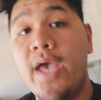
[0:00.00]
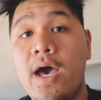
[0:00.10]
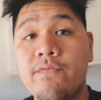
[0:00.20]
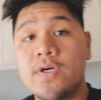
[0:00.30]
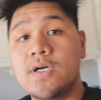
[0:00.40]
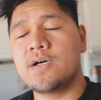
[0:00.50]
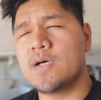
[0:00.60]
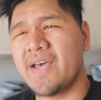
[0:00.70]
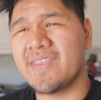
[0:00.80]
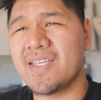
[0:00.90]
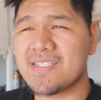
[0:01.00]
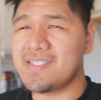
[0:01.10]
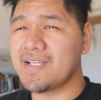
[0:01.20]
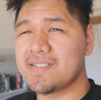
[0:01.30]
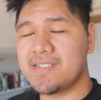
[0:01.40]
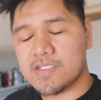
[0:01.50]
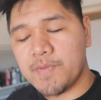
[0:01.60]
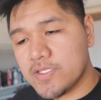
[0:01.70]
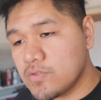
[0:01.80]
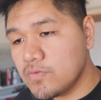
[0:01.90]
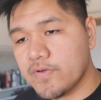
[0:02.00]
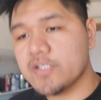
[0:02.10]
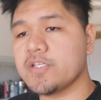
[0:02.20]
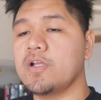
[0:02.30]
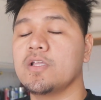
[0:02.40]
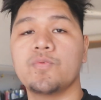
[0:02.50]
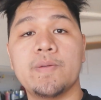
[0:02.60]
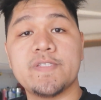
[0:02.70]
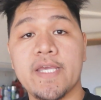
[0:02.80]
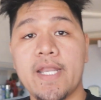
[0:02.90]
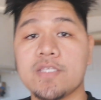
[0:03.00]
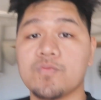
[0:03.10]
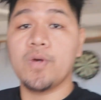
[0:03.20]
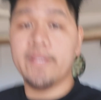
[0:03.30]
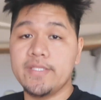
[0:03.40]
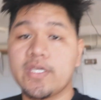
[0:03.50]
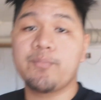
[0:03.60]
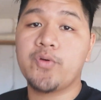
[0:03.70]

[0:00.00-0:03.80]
we have I think it's like a 6x2 version on the website as well that you can